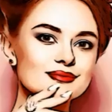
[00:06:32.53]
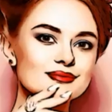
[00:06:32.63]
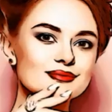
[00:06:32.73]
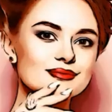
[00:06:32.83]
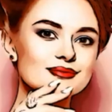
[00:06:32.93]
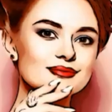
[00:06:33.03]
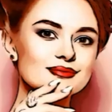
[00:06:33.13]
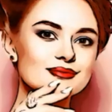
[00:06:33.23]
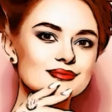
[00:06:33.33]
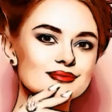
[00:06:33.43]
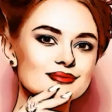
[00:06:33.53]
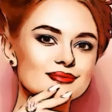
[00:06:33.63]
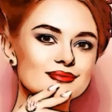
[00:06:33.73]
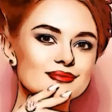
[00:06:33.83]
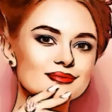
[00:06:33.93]

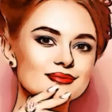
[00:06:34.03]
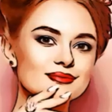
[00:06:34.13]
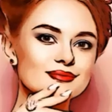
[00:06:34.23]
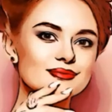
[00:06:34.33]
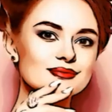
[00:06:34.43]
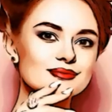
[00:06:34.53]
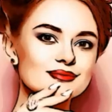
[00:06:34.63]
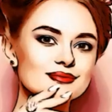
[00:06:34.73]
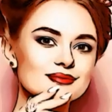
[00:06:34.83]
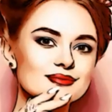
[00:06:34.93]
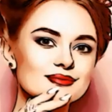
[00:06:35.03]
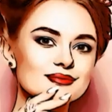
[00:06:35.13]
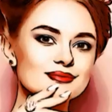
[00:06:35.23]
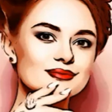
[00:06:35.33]
Nobody speaks.